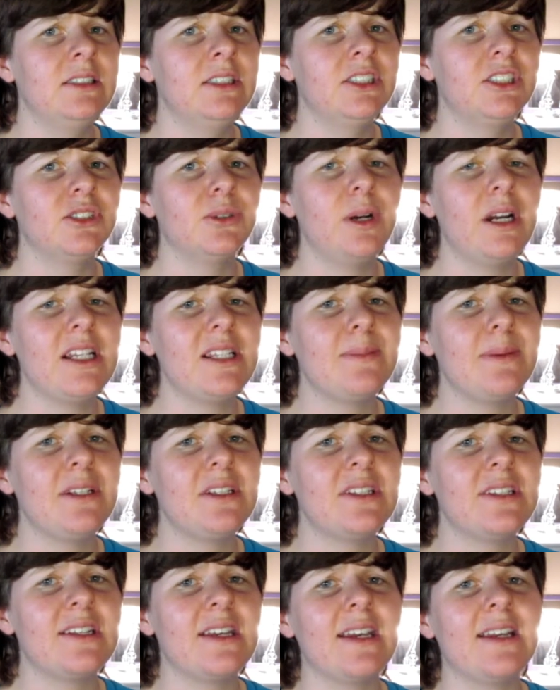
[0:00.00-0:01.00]
So I spent
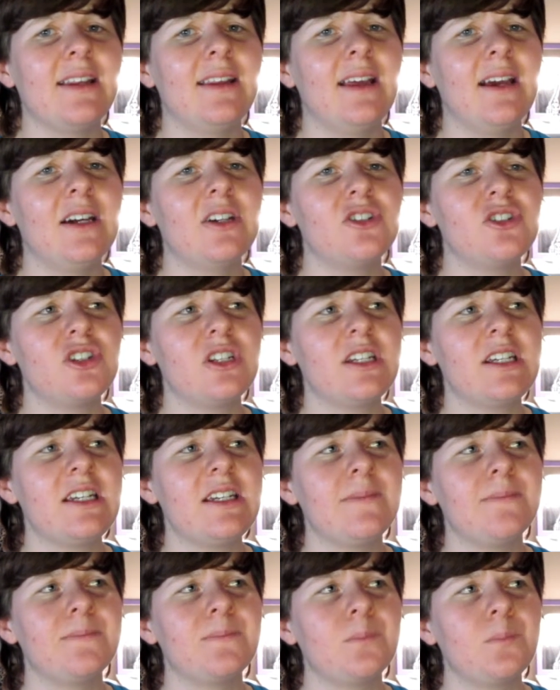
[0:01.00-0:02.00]
today
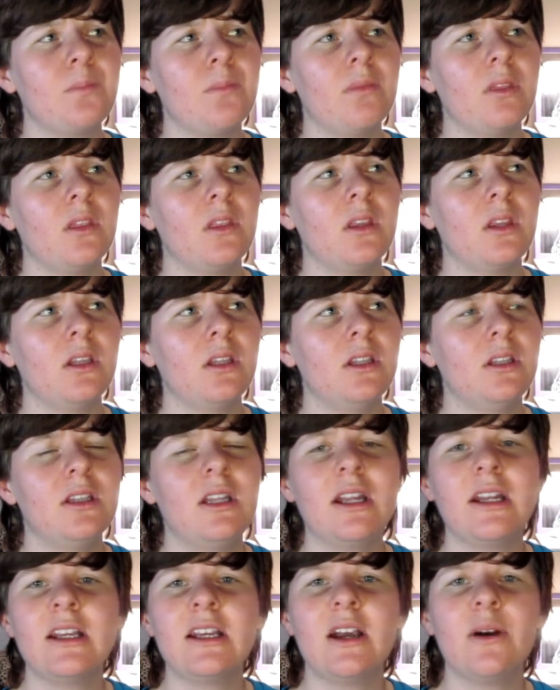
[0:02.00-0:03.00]
largely
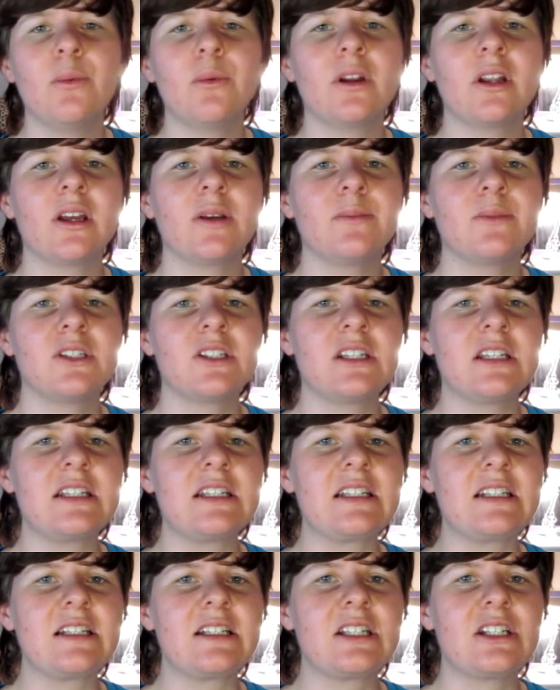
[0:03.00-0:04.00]
nutting out what I'm
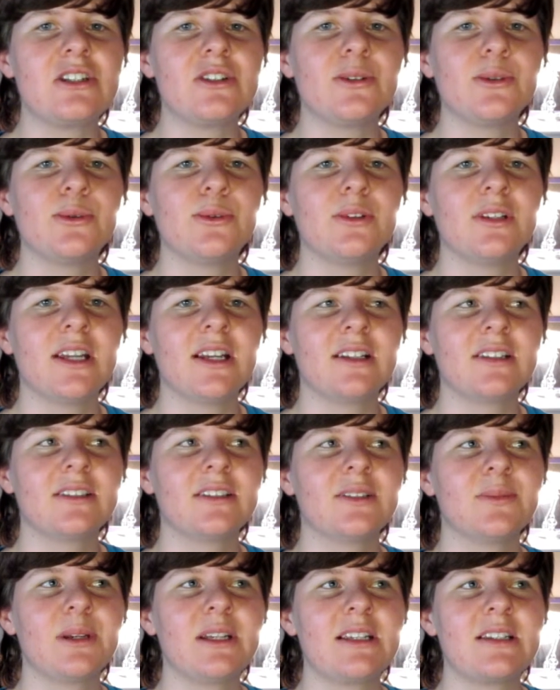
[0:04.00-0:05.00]
intending to do next
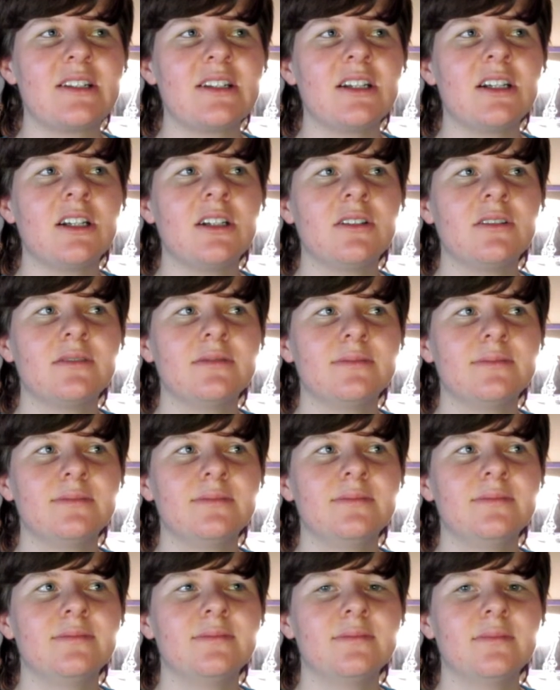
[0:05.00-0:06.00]
semester,
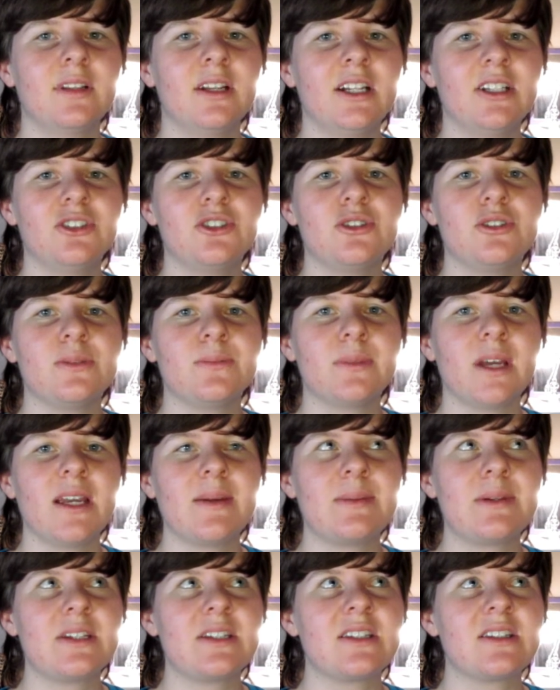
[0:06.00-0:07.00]
like choosing
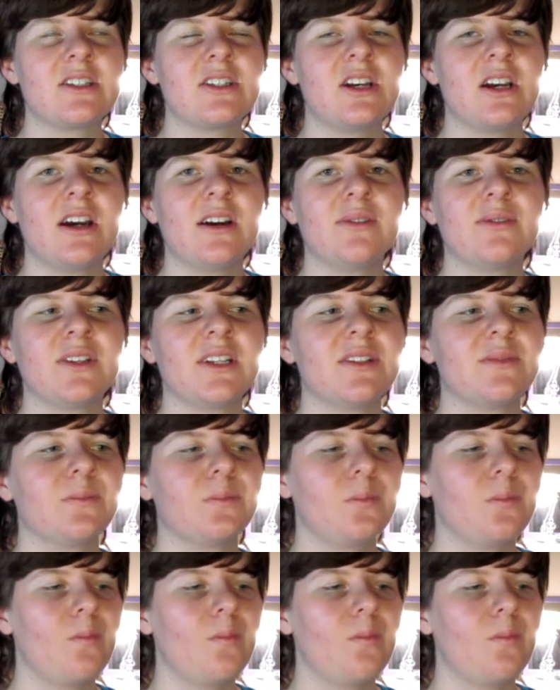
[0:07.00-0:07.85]
papers and stuff, and